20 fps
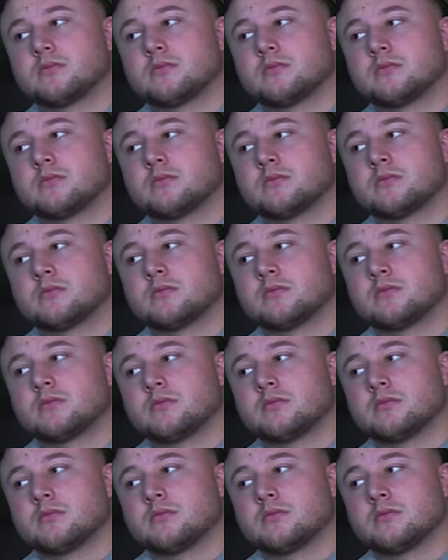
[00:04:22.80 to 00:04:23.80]

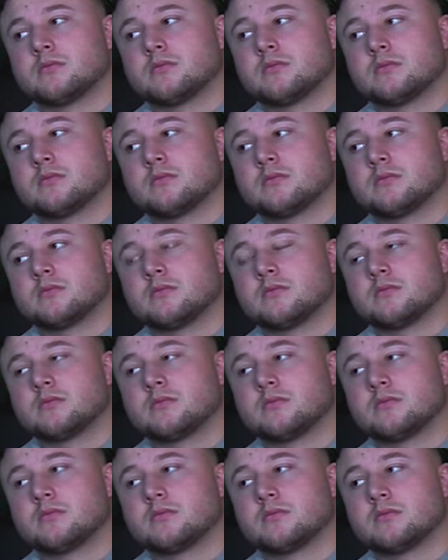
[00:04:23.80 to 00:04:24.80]

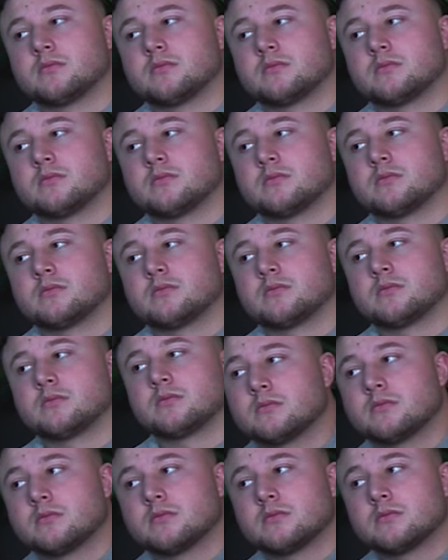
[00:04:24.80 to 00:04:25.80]

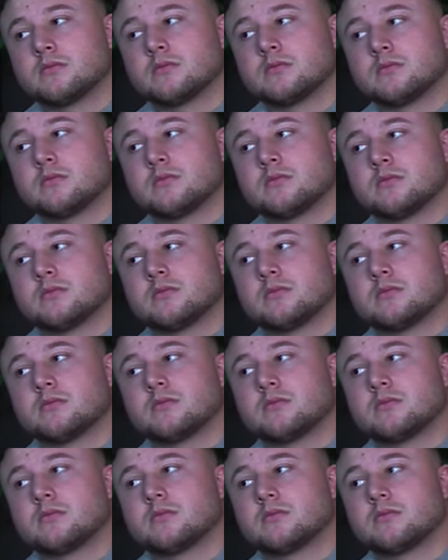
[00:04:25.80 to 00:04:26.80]

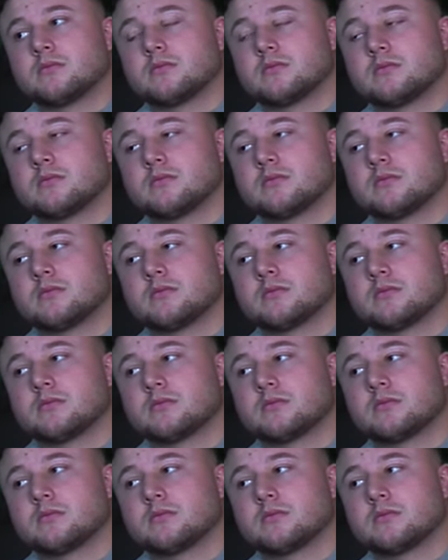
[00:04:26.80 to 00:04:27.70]
(not speaking)